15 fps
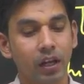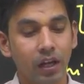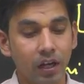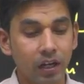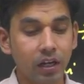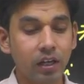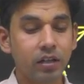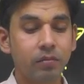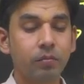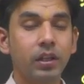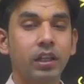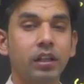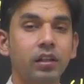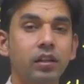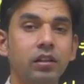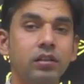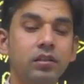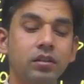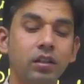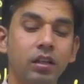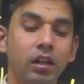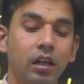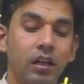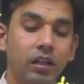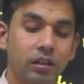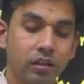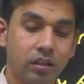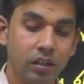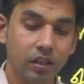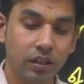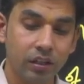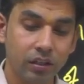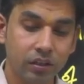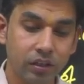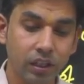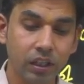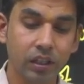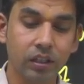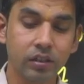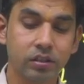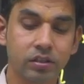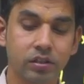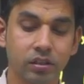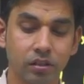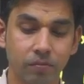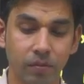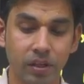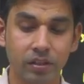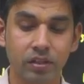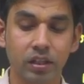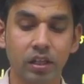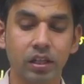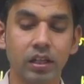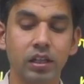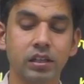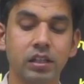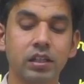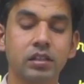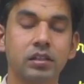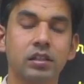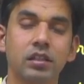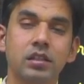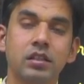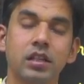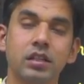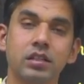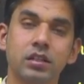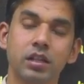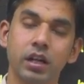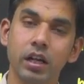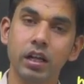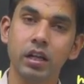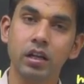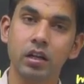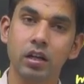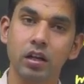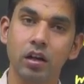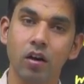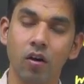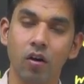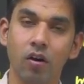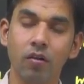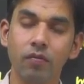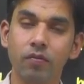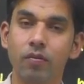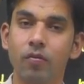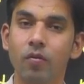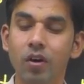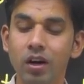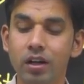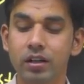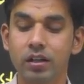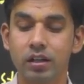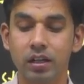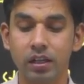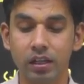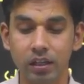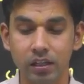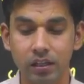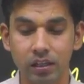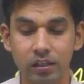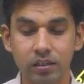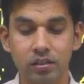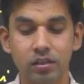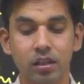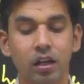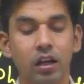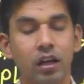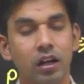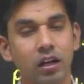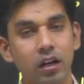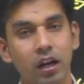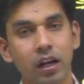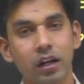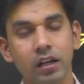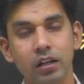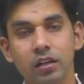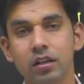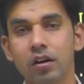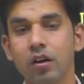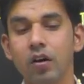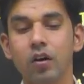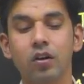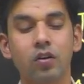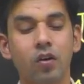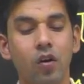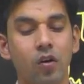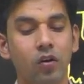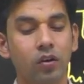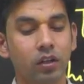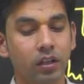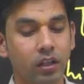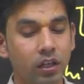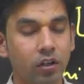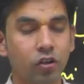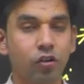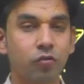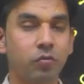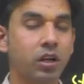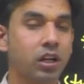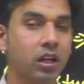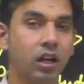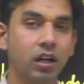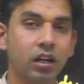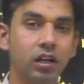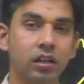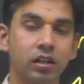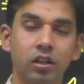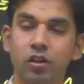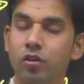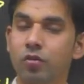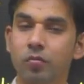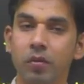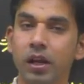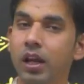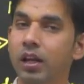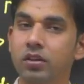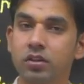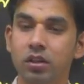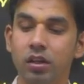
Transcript: It means the ethics, basically ethics is the study of what is right or wrong in human conduct, in human action.